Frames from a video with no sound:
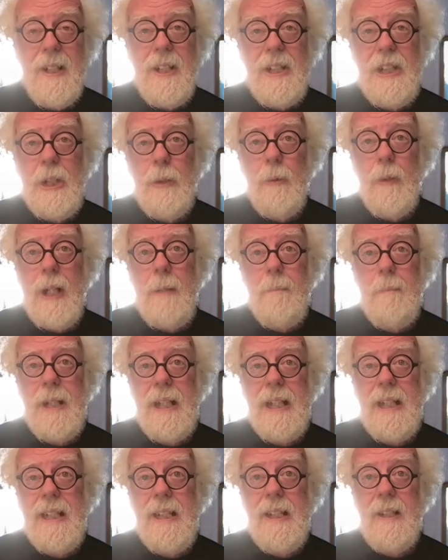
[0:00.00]

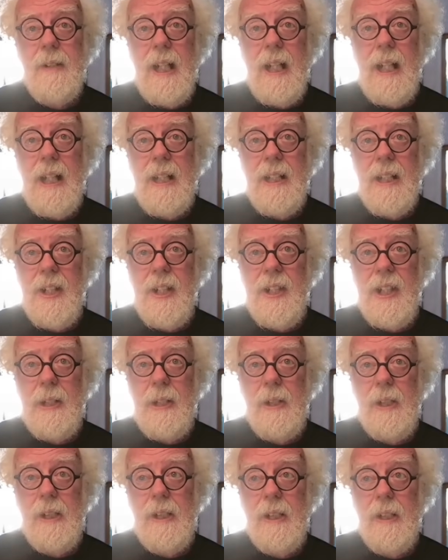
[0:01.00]
UAP, and I
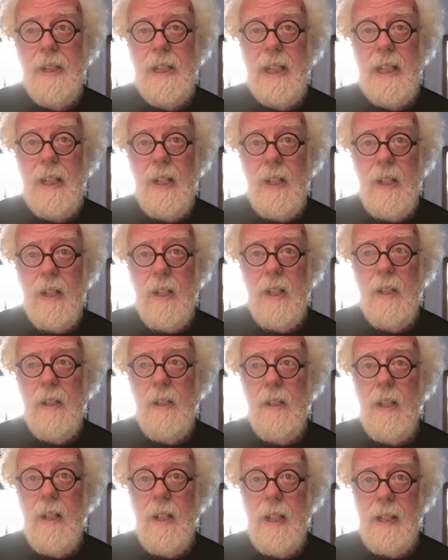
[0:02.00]
think they
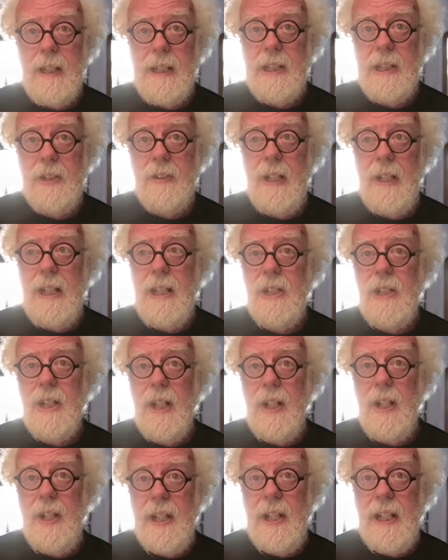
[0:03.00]
are highly strange.
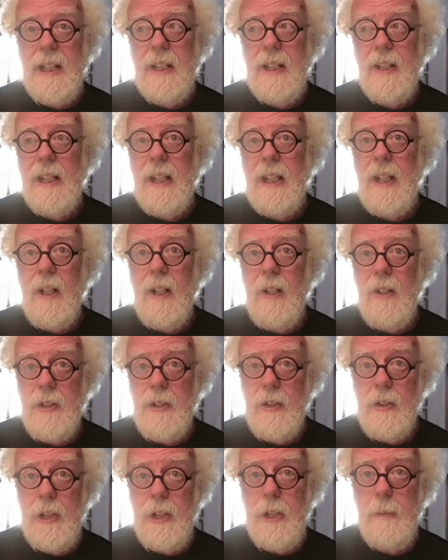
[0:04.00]
I think they are
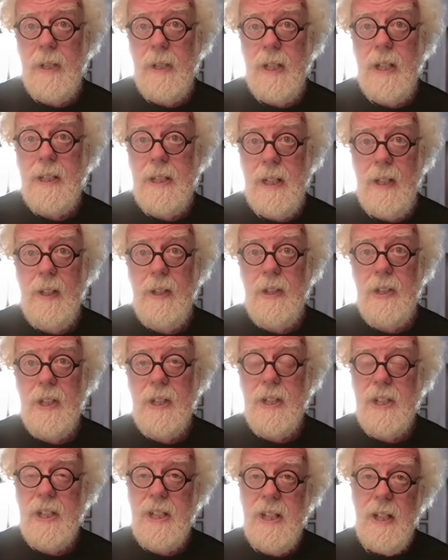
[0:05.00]
non-human
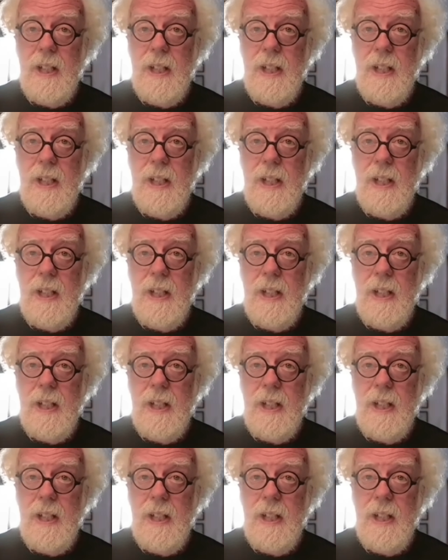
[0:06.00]
intelligence.